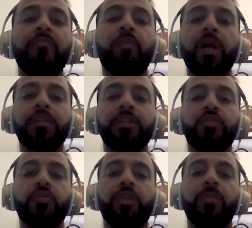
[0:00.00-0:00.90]
If price
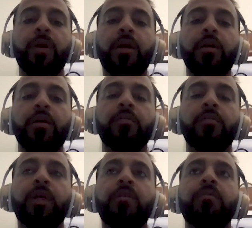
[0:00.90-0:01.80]
is truly the barrier,
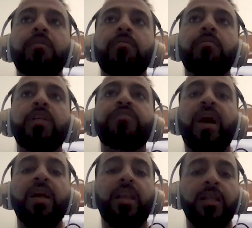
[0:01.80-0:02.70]
like, is
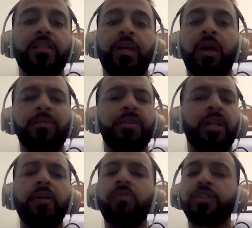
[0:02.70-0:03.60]
financing an option?
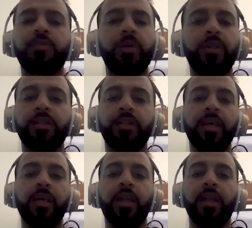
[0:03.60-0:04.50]
I don't just mean this in
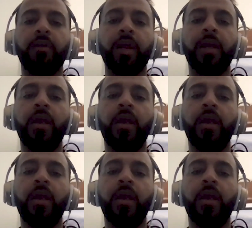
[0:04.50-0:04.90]
ticketing, right?